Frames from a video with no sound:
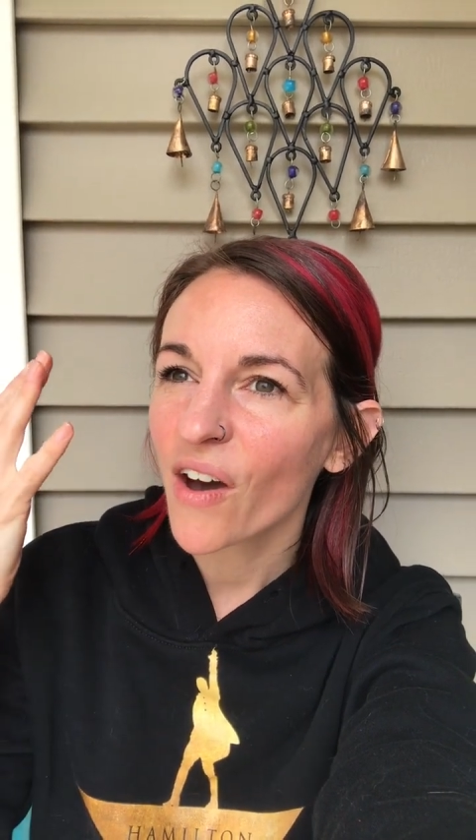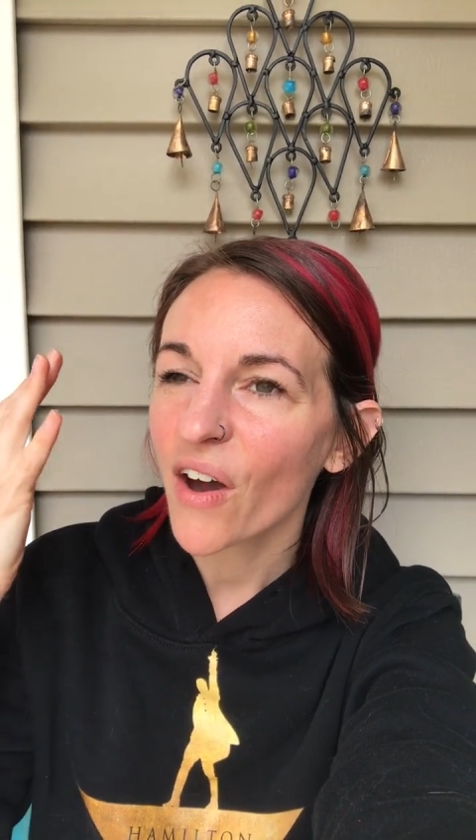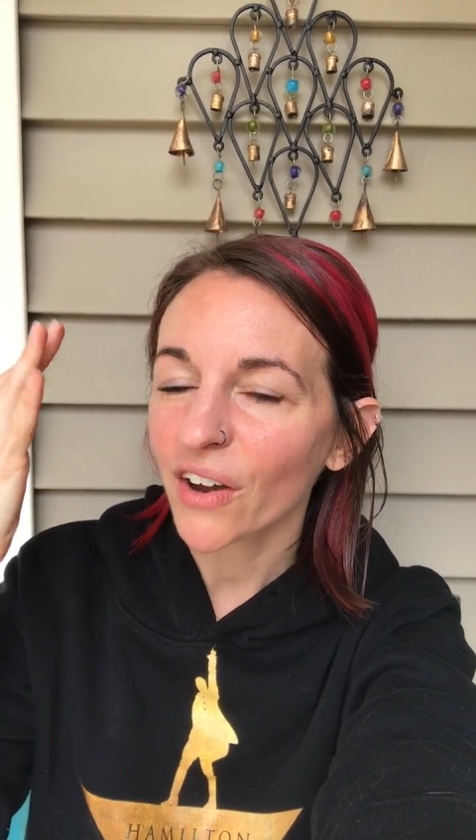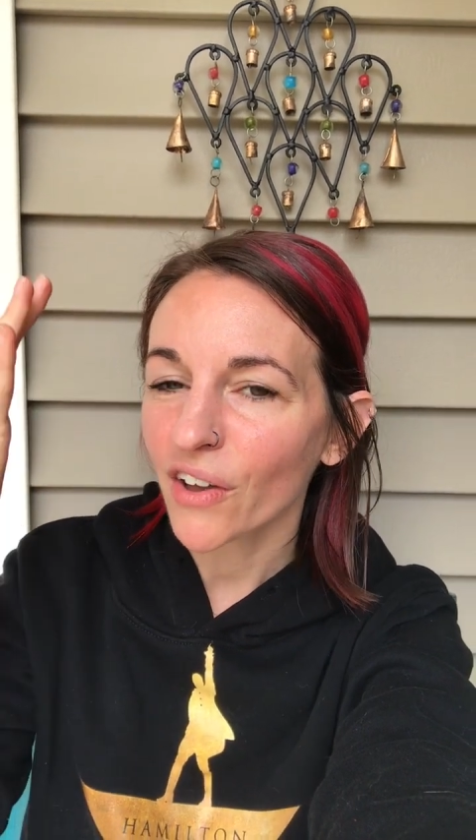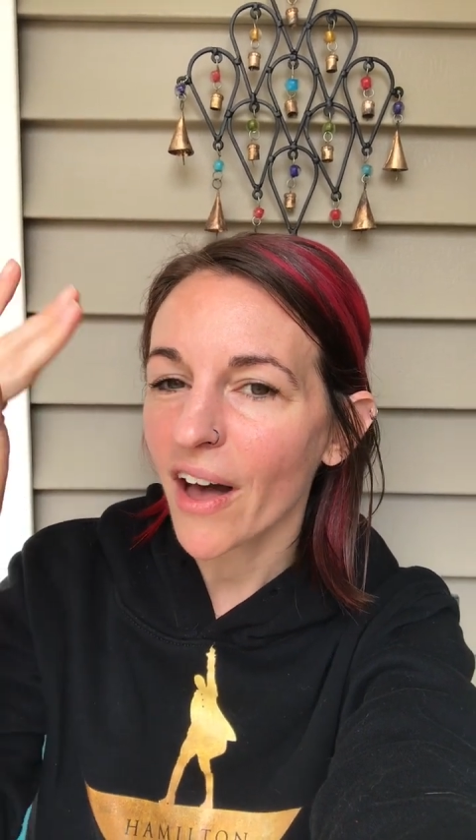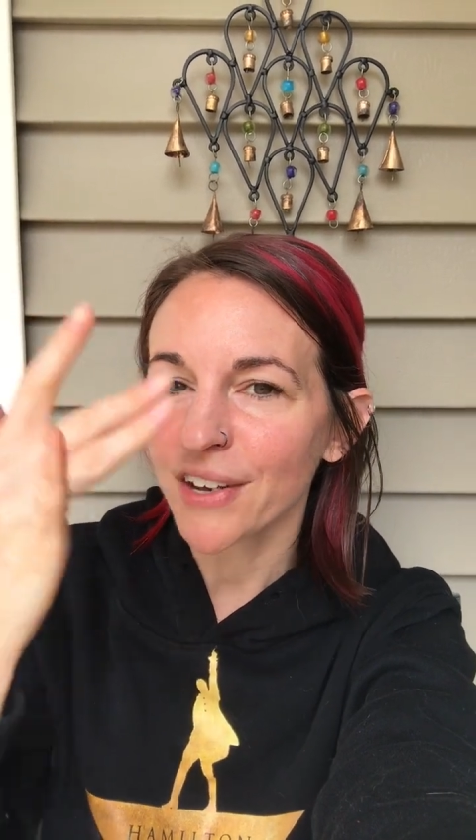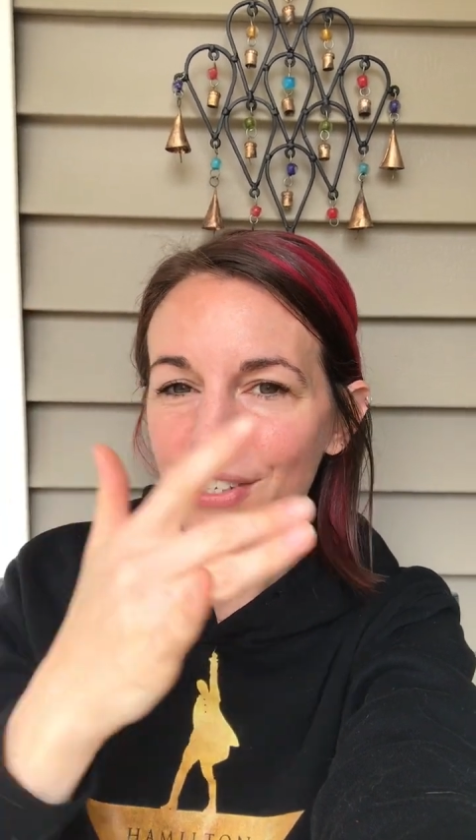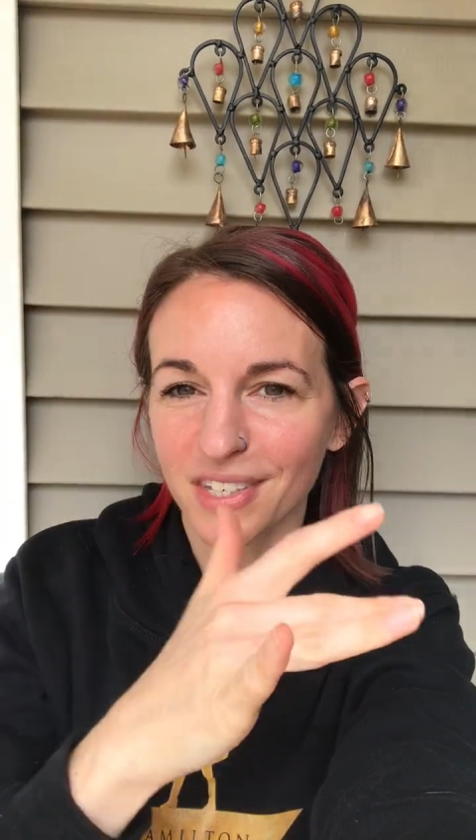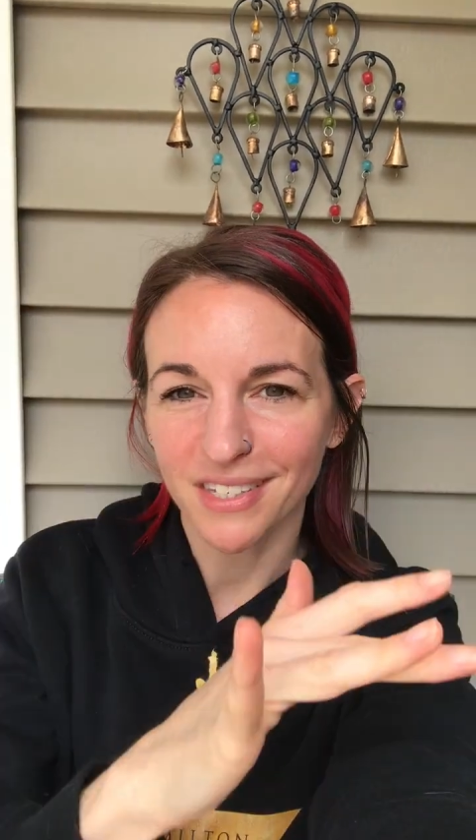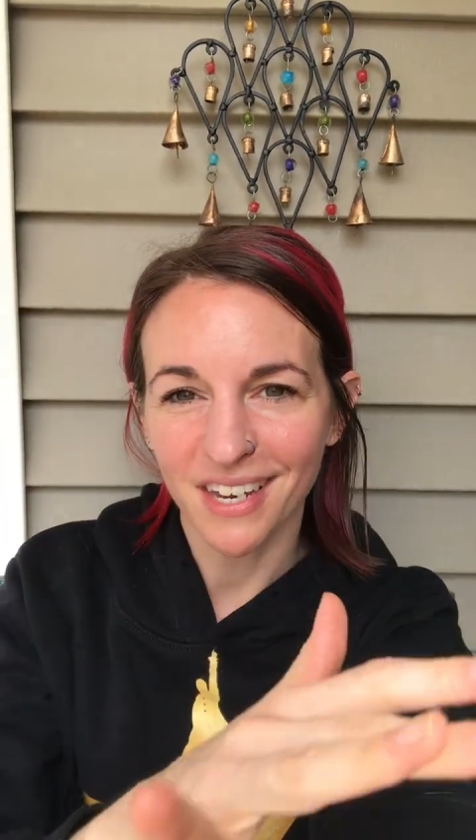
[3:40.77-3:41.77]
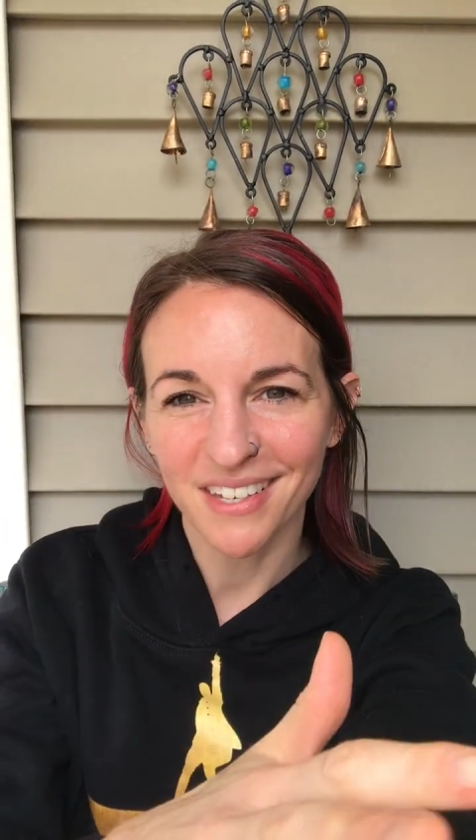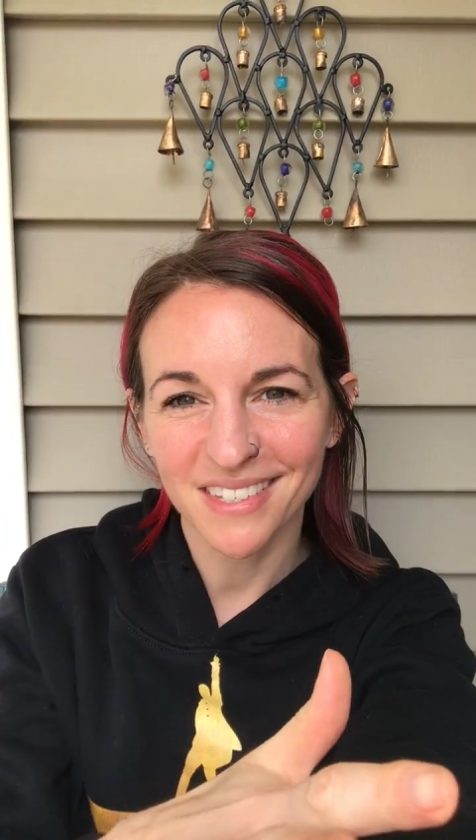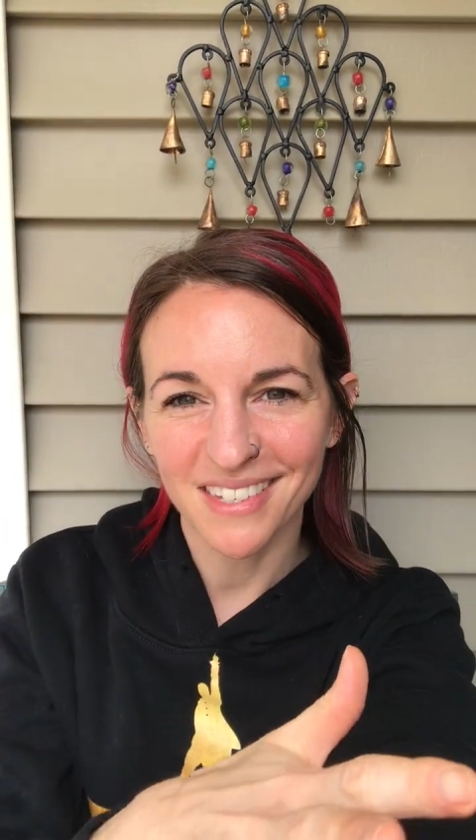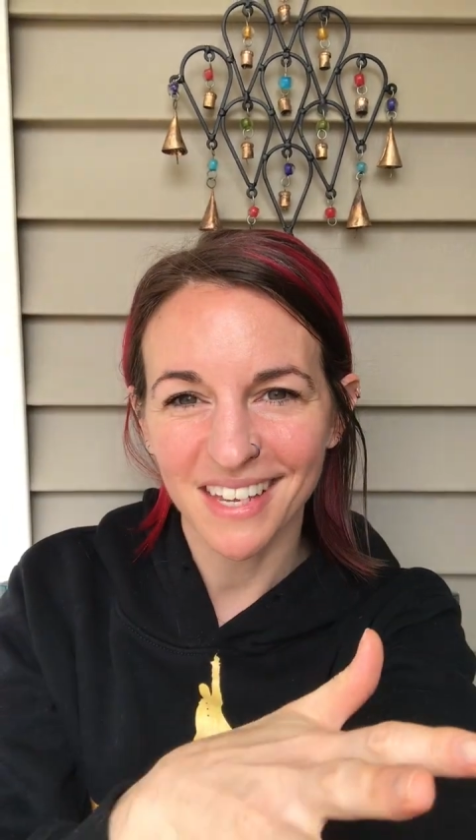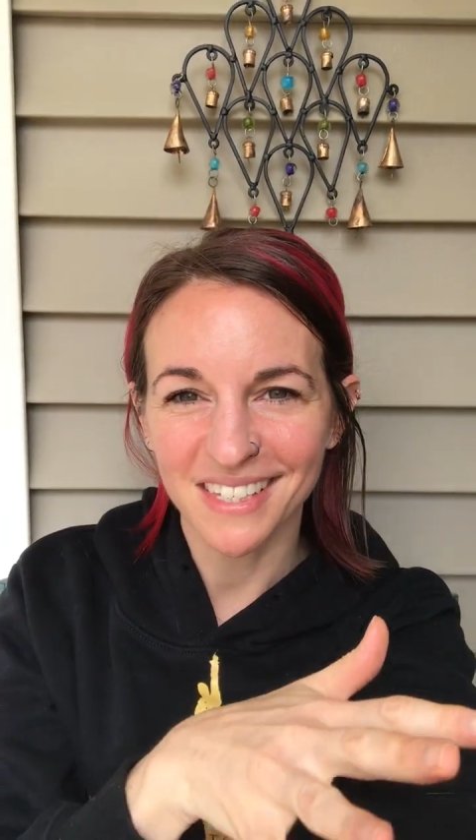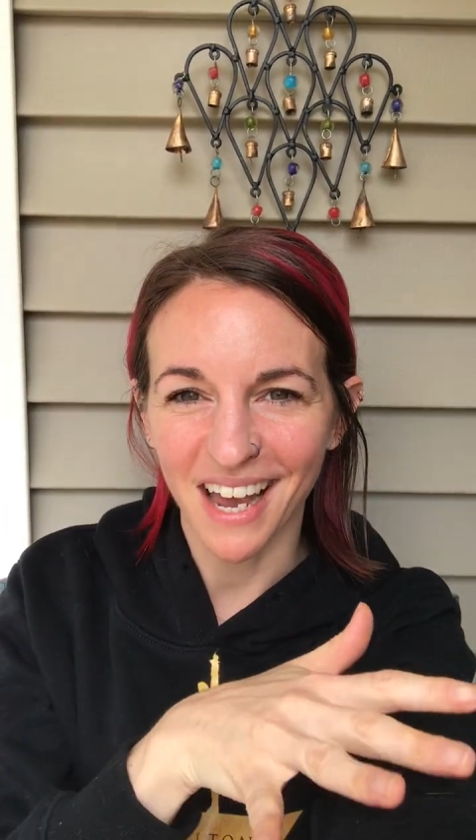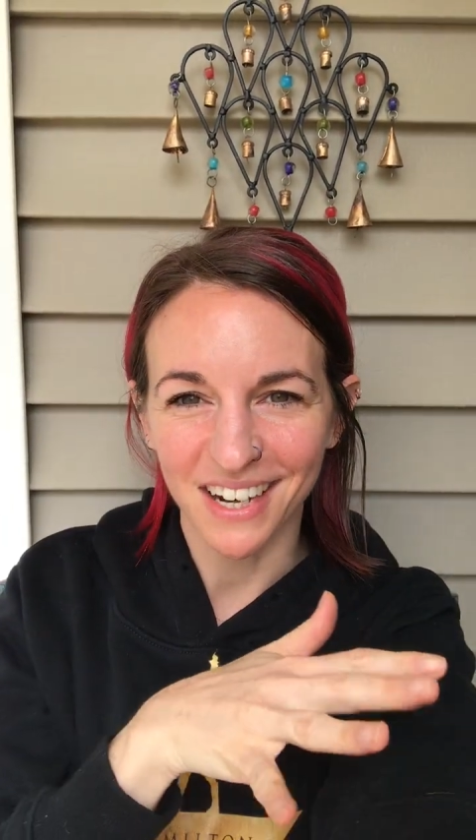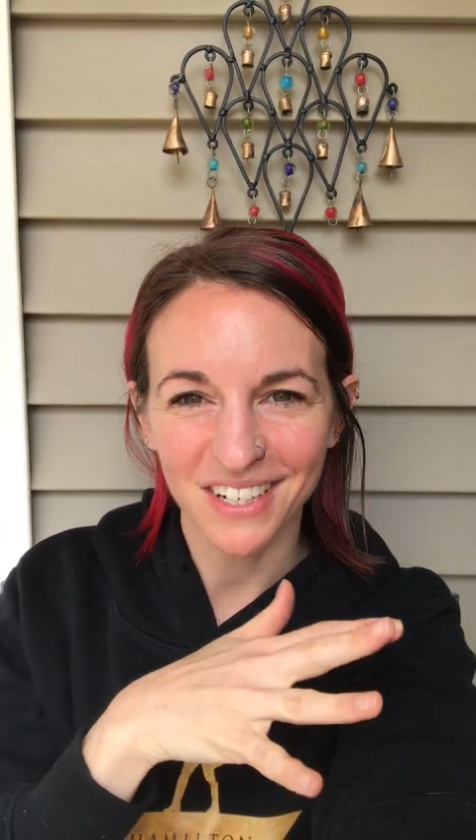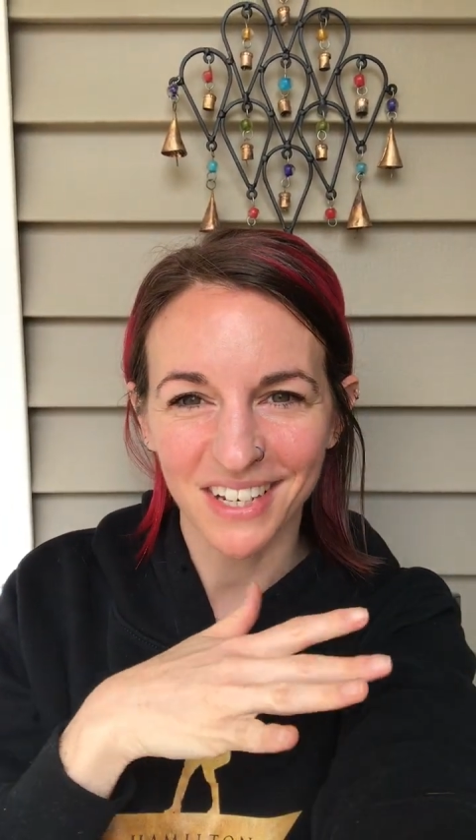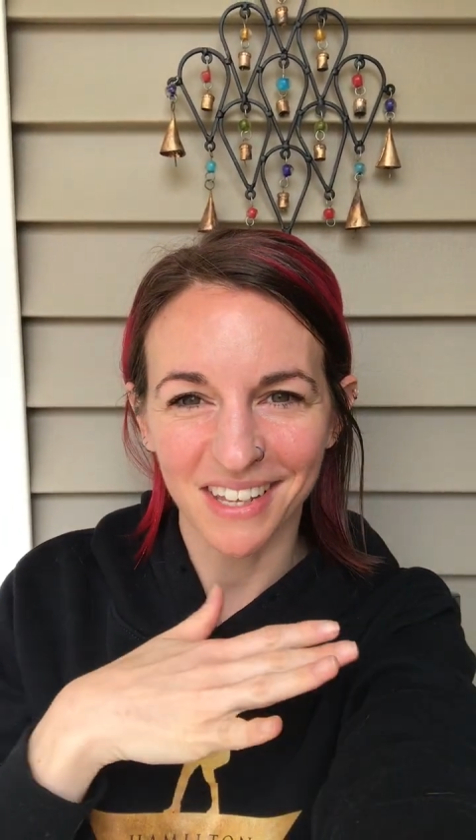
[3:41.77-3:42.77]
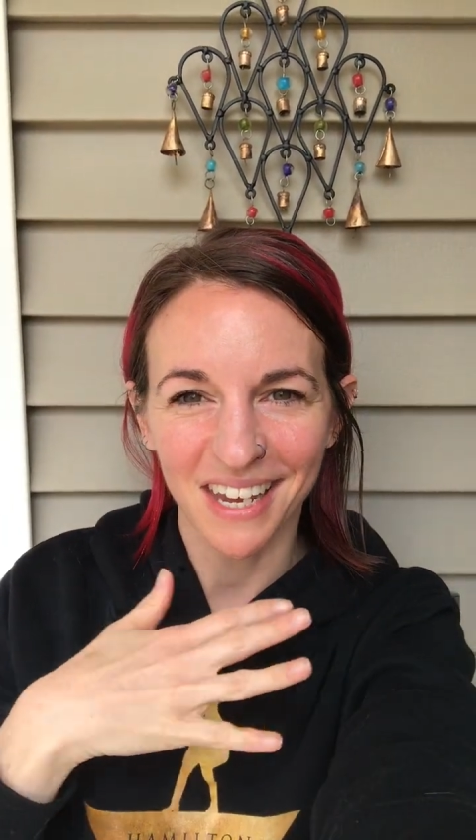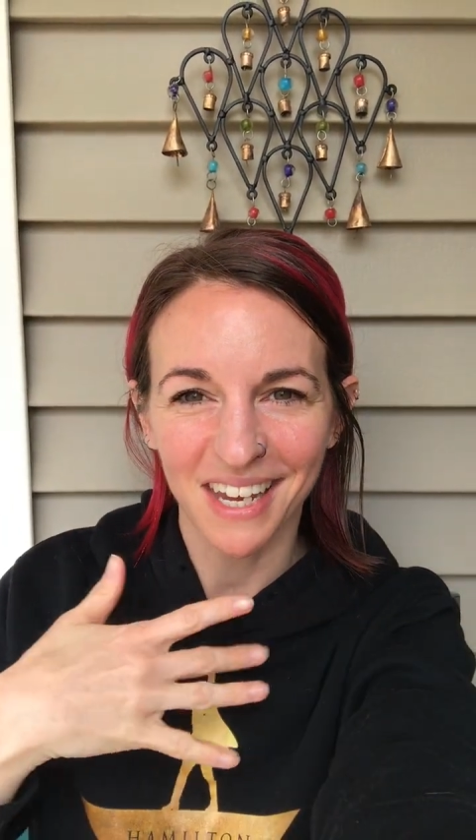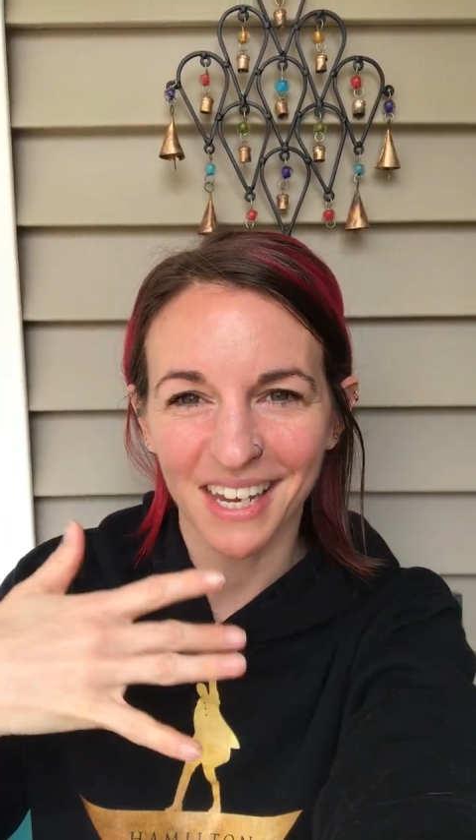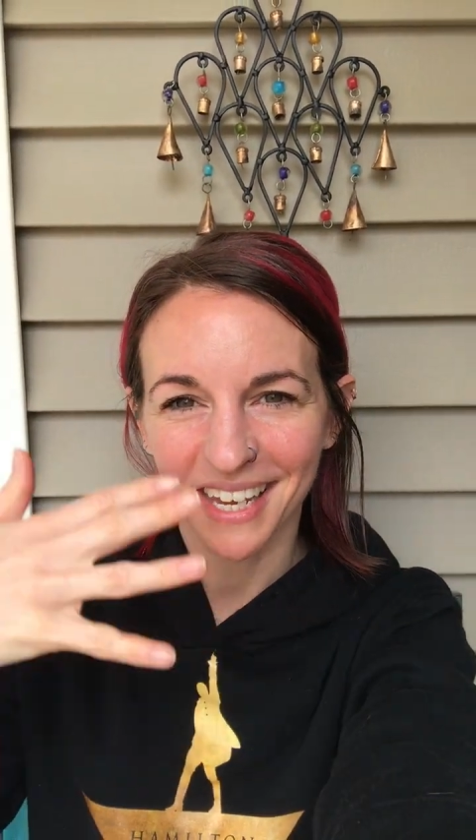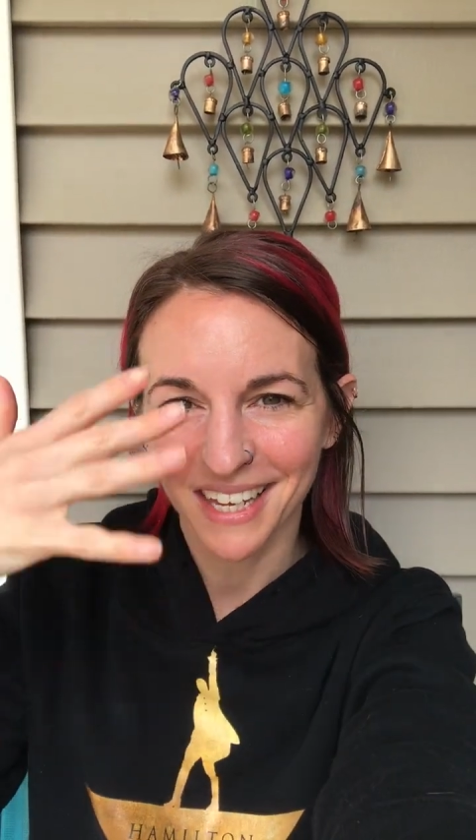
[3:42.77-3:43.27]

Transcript: our consciousness is actually